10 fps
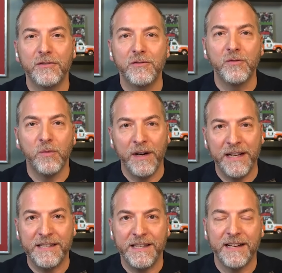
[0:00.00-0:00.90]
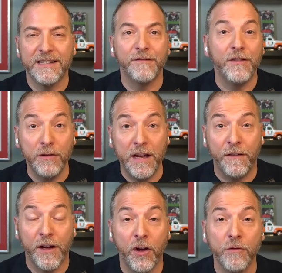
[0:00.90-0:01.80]
26, if
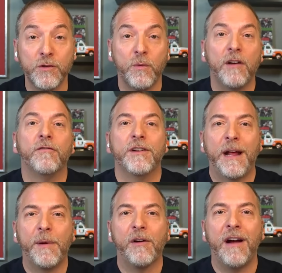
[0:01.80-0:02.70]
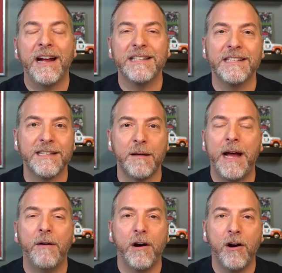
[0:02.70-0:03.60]
it goes well for Democrats, is
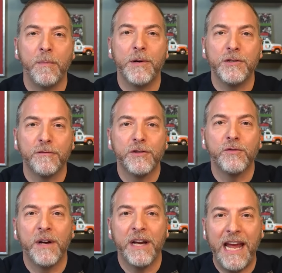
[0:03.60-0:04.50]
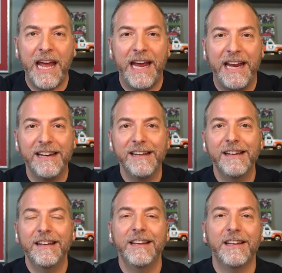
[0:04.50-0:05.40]
somehow a harbinger for 28,
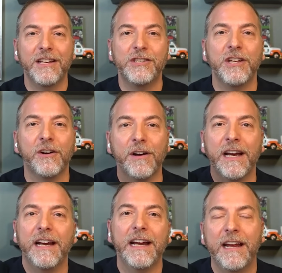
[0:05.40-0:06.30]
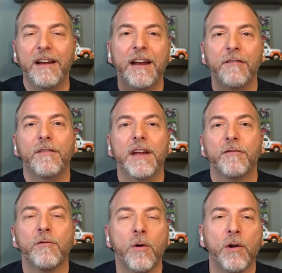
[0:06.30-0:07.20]
considering
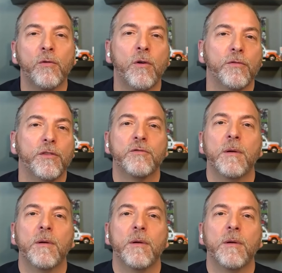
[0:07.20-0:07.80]
if quote unquote the Trump